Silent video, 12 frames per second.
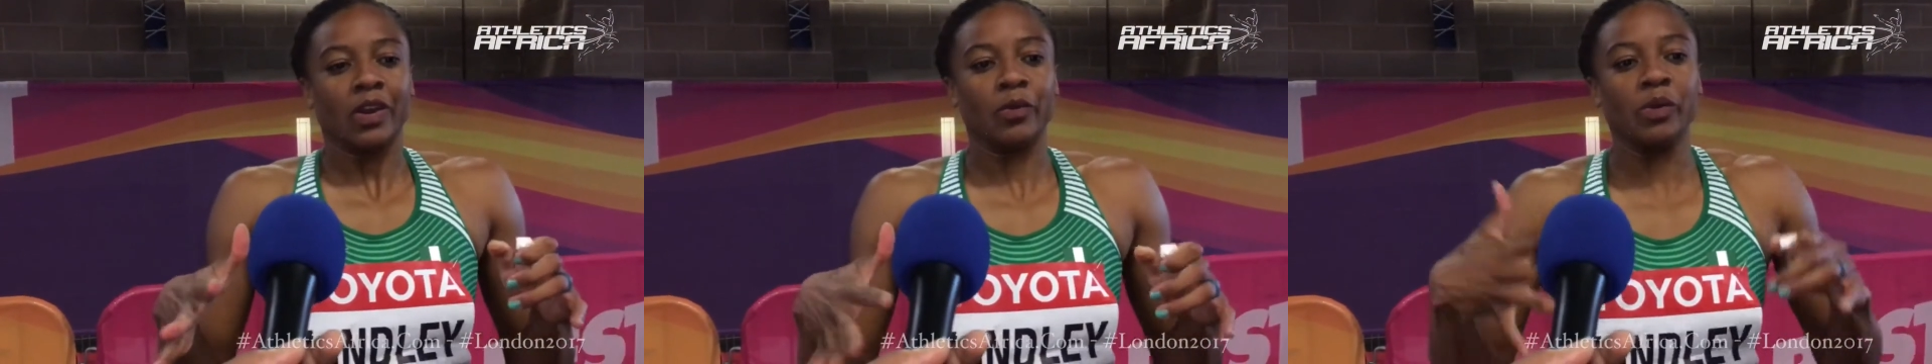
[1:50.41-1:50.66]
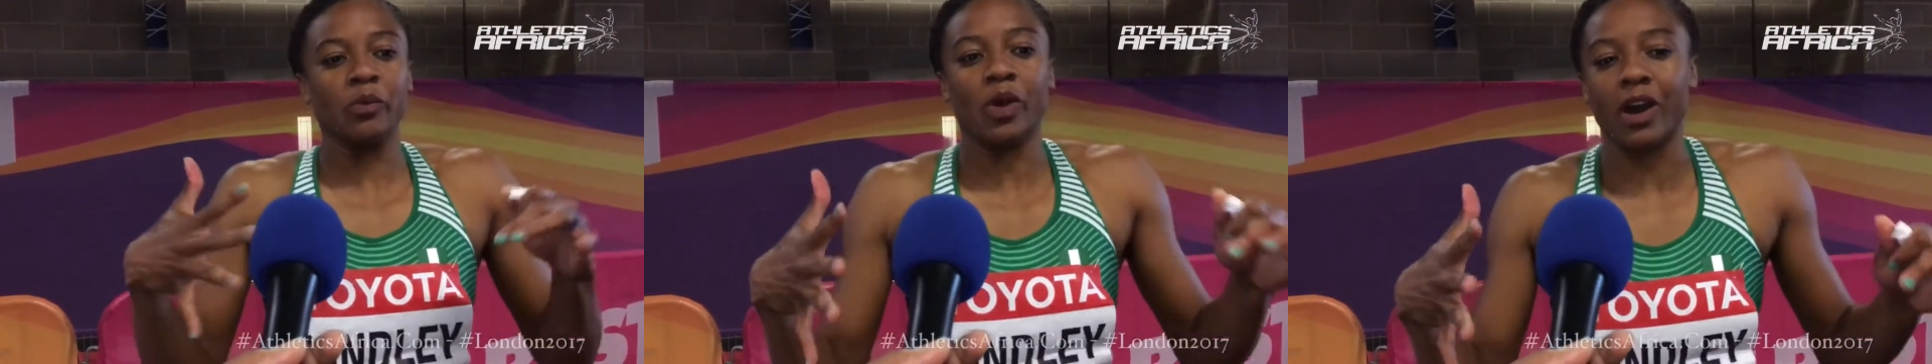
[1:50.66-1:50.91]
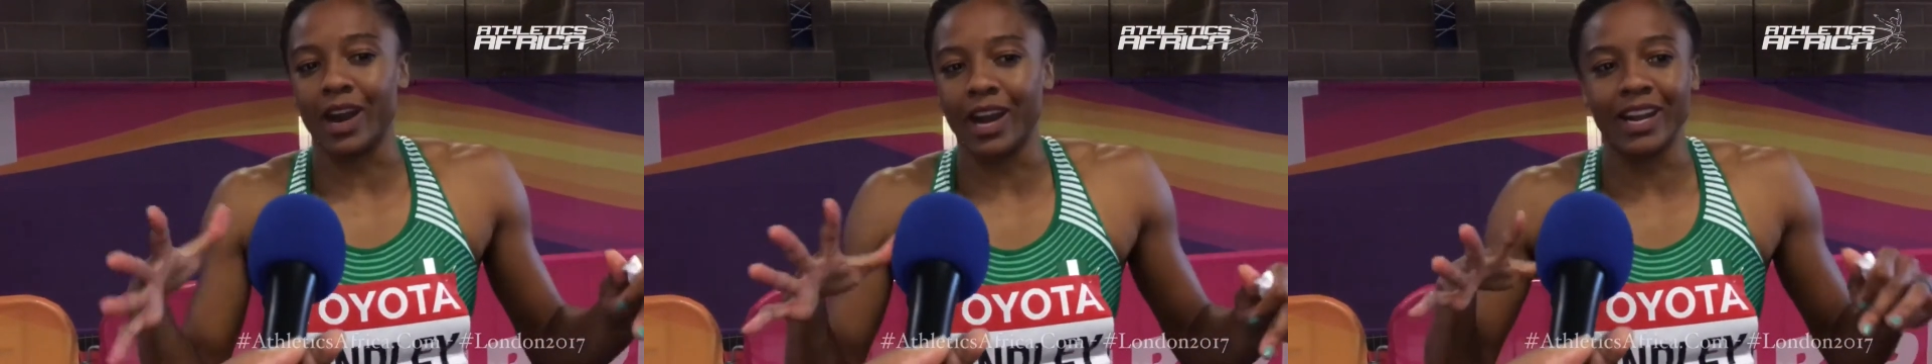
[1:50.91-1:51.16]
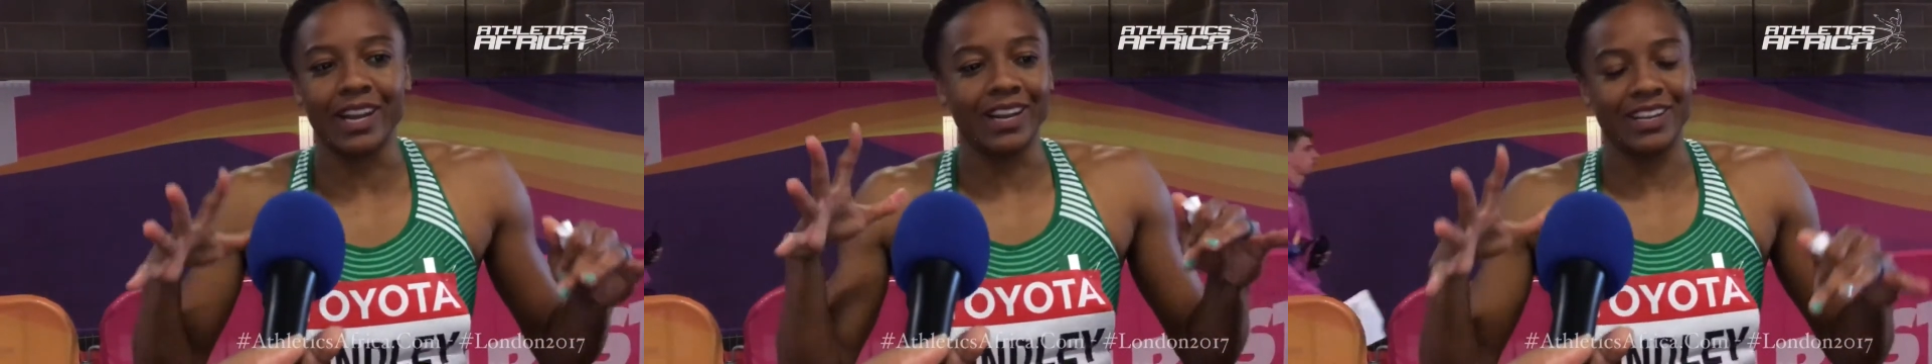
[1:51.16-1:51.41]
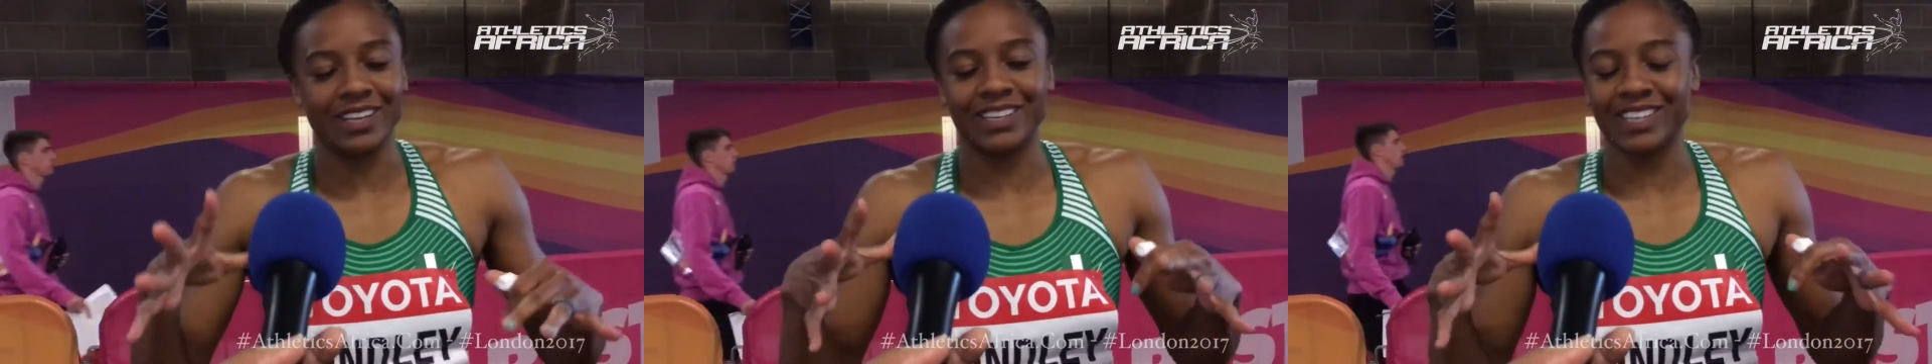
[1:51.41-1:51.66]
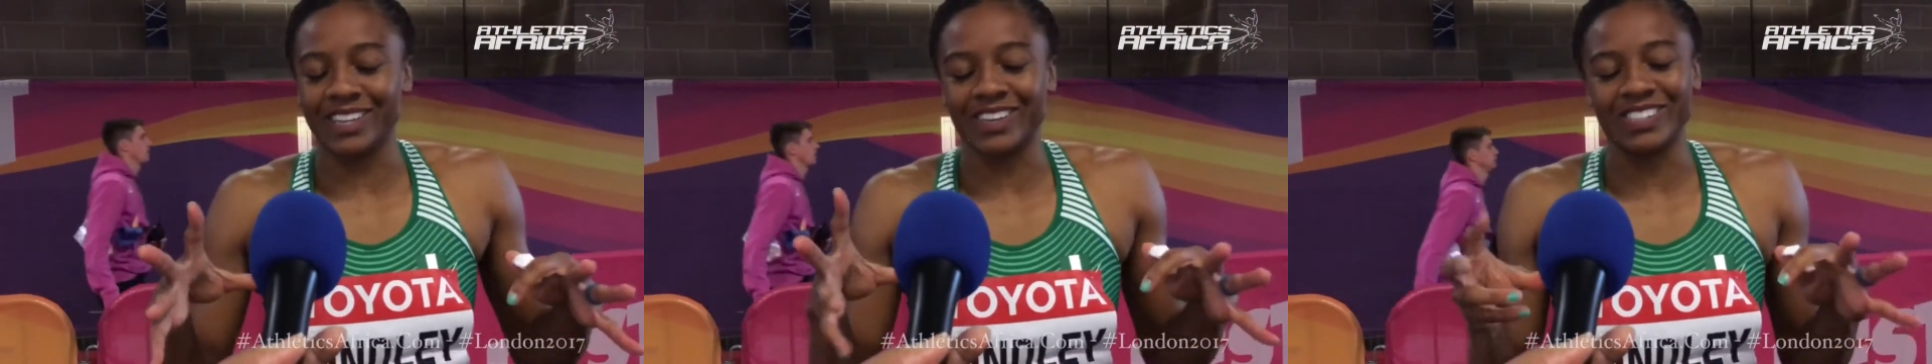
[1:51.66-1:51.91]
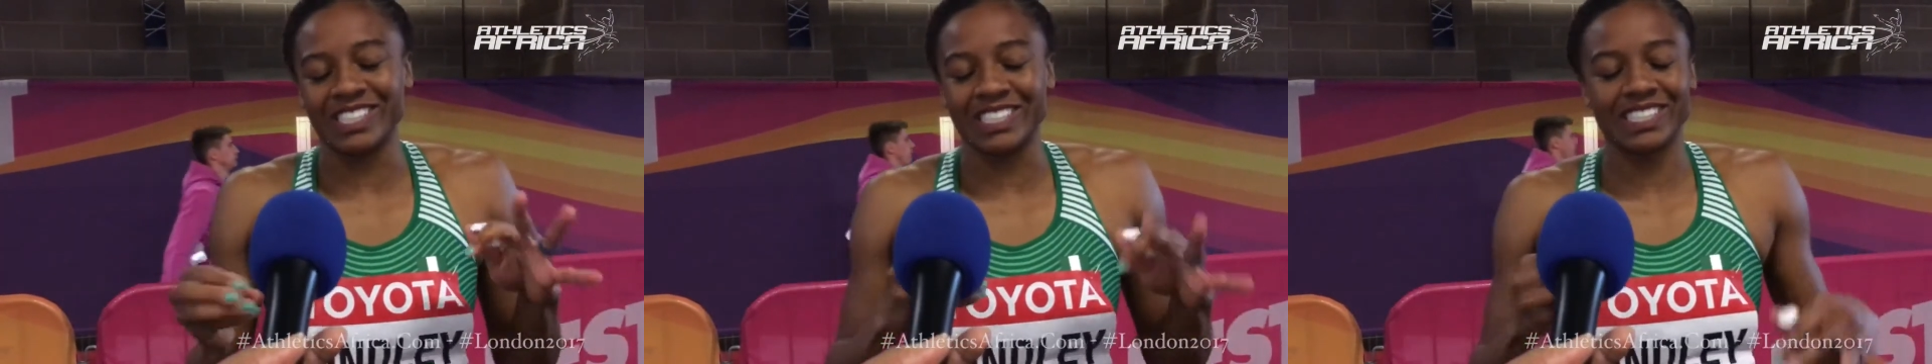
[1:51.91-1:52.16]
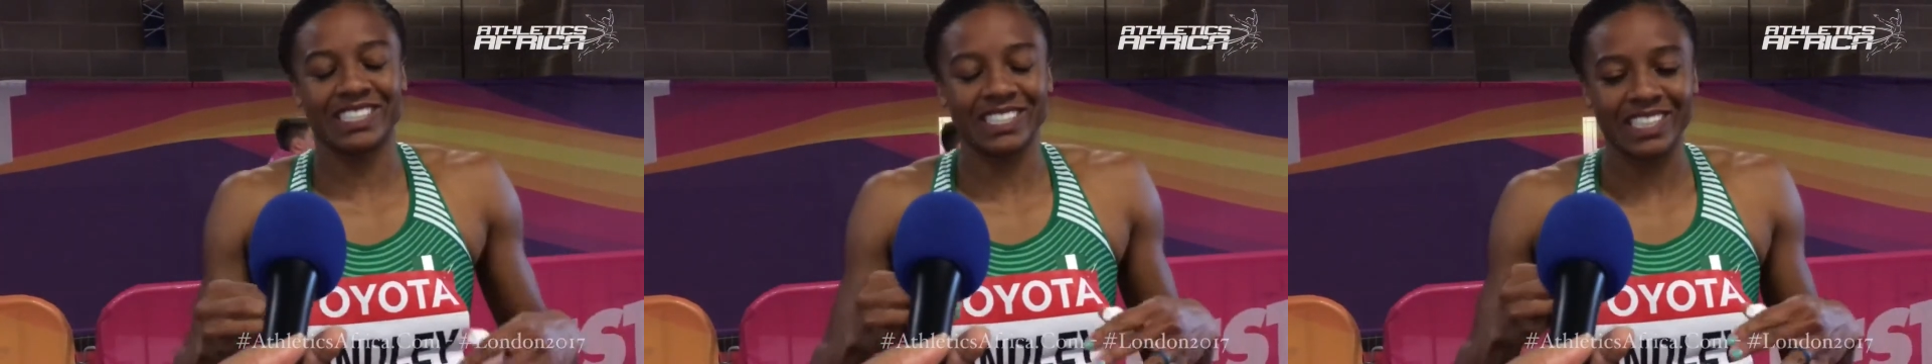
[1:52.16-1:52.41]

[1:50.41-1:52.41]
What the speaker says: we won, and you know, just